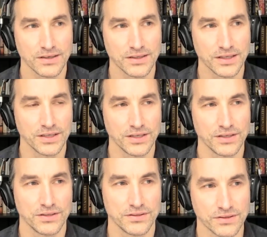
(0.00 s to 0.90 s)

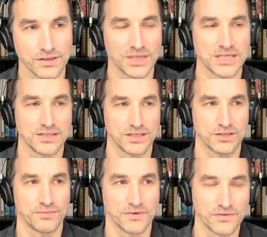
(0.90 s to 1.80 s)
you do an amazing
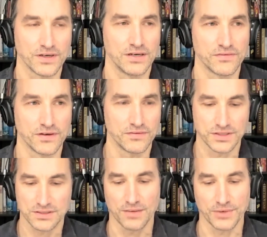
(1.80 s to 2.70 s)
job of
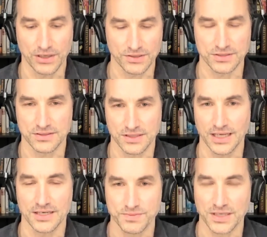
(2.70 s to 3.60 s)
just coming across as an
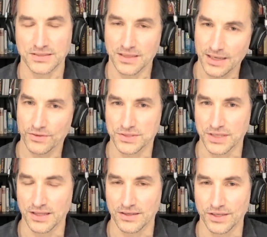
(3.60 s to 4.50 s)
English person. And
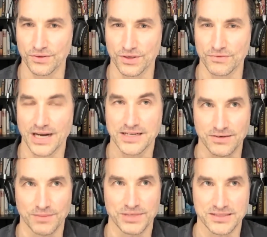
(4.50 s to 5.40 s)
also that your
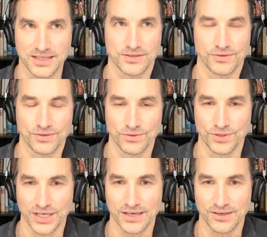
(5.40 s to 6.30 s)
narrator, I'm listening to it on
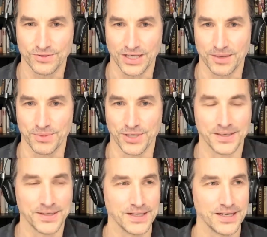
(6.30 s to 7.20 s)
audiobook,
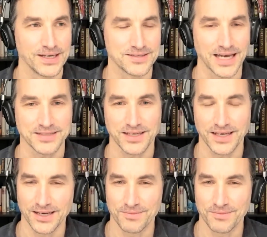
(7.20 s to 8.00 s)
Saskia